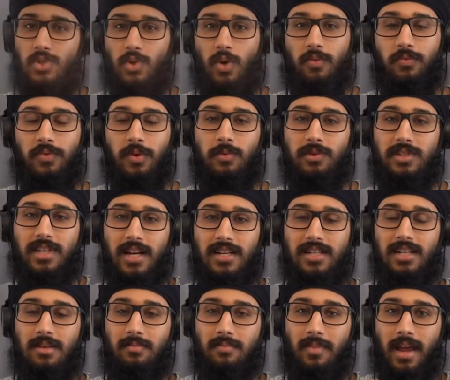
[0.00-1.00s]
short film was
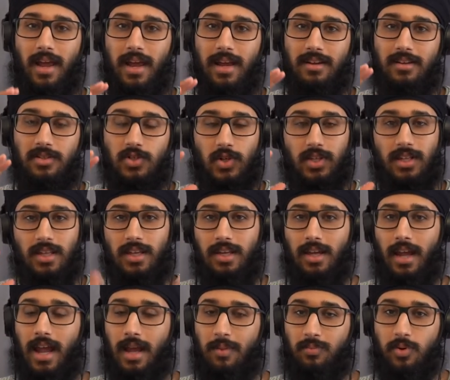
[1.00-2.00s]
actually made during
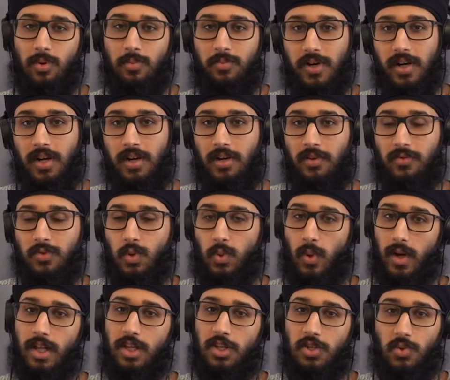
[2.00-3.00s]
the April period of
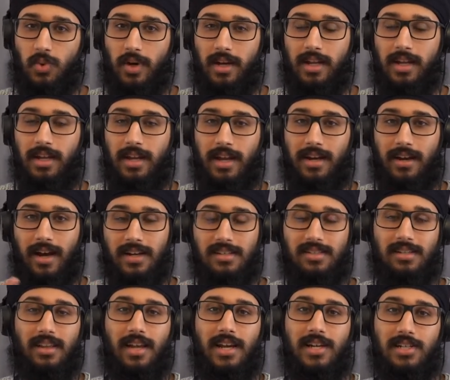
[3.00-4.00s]
2020 in
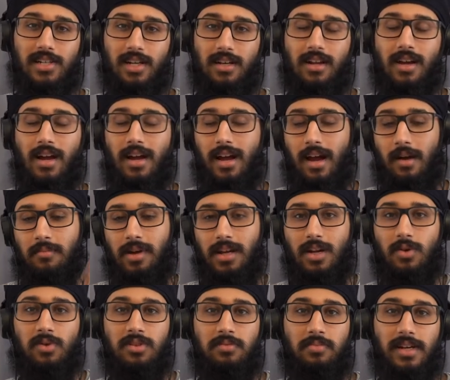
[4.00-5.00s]
isolation. I made
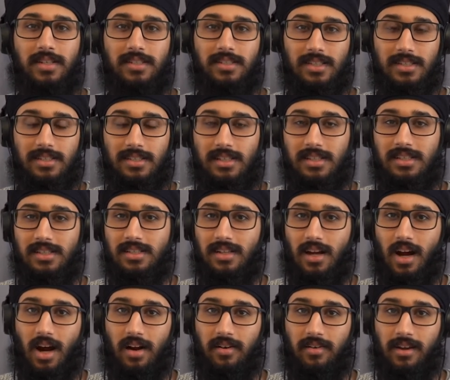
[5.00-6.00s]
it with my sister
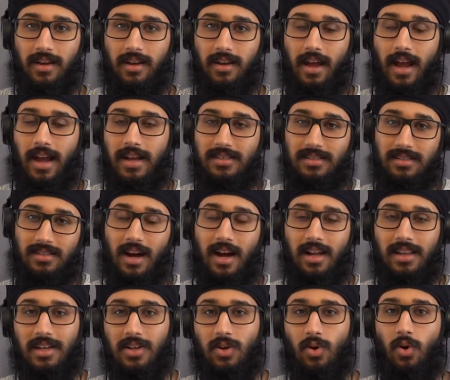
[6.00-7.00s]
starring as
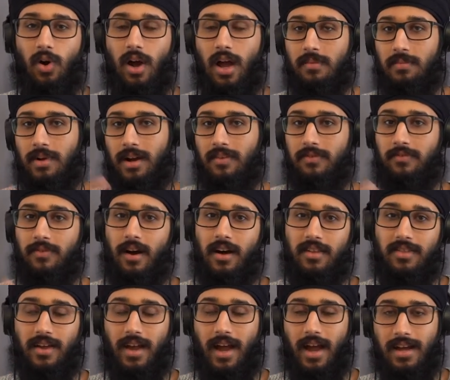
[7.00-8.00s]
Tali Kaur and my
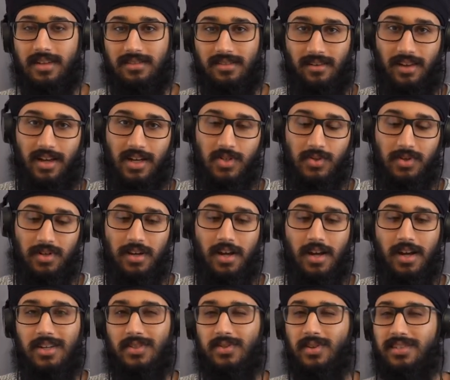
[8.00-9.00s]
father as a lecturer.
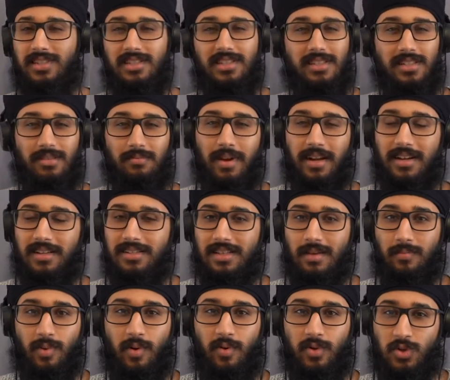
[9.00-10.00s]
So I just made a
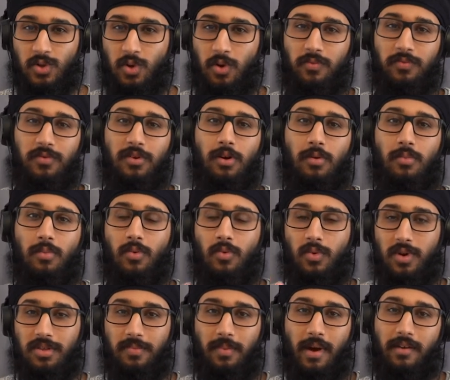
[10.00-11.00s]
simple short film
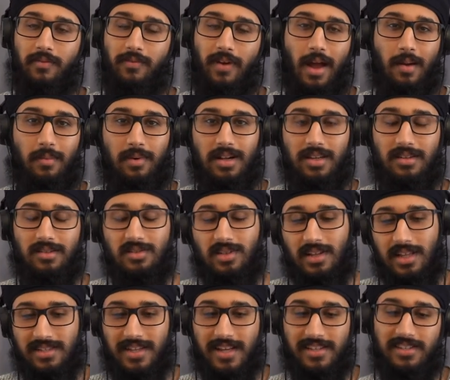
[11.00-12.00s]
with my family.
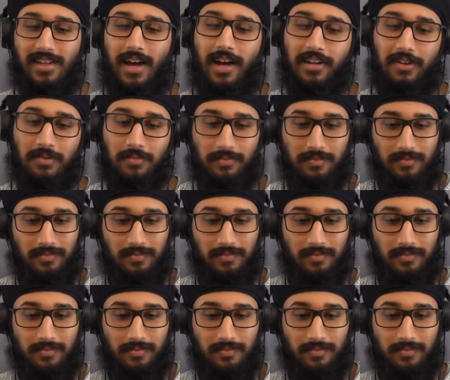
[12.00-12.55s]
So let's get started.